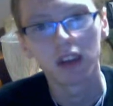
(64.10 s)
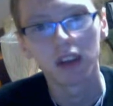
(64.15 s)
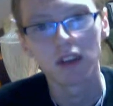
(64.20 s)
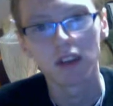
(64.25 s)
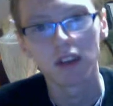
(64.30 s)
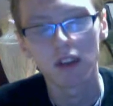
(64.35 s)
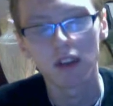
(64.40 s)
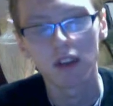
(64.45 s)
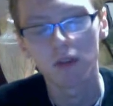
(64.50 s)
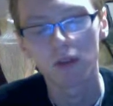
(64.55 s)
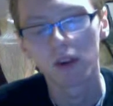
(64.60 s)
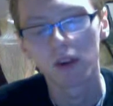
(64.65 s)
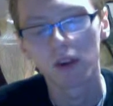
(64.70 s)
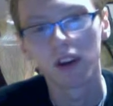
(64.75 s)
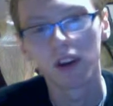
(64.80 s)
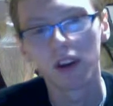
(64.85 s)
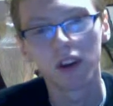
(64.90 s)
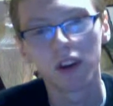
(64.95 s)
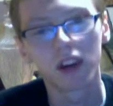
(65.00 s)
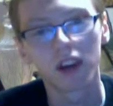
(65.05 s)
because that's what we
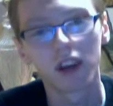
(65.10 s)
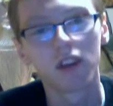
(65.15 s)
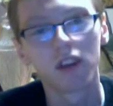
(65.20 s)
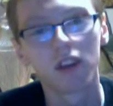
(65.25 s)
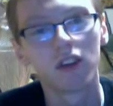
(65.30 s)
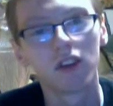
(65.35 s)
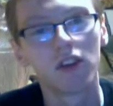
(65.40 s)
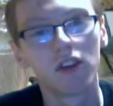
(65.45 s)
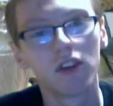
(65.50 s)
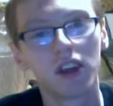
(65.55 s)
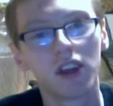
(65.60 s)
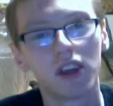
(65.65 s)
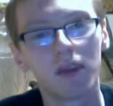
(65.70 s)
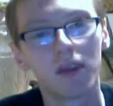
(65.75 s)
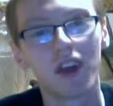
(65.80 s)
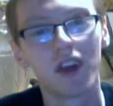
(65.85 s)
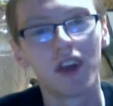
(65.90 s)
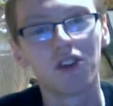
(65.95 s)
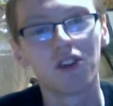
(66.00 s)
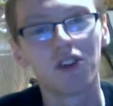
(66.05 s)
call our coven, Trinity of
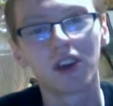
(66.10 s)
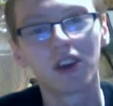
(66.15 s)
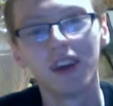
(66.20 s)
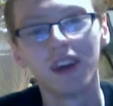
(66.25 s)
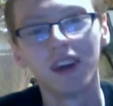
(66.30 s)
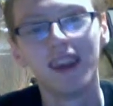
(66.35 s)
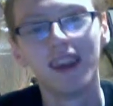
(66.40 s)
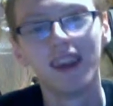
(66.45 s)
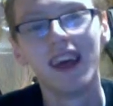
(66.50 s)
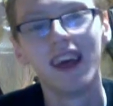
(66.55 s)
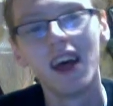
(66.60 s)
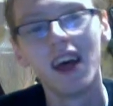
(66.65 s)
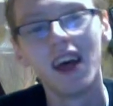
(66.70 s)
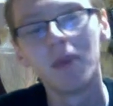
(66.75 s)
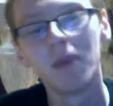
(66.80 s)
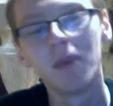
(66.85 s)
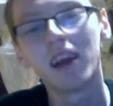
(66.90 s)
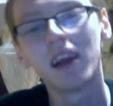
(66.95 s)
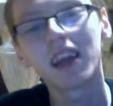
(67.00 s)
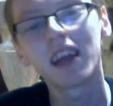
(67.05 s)
Magic.
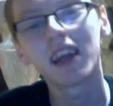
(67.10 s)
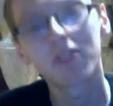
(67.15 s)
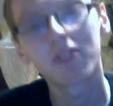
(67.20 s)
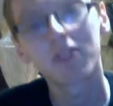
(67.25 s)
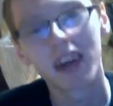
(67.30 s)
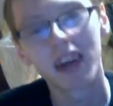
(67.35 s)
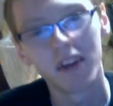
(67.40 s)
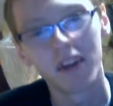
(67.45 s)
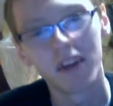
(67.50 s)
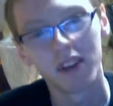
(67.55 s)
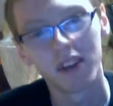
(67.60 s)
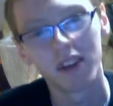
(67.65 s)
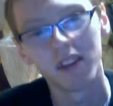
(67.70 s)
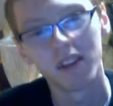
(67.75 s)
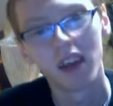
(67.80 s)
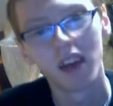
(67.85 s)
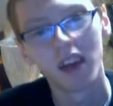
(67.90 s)
Bonding of a coven.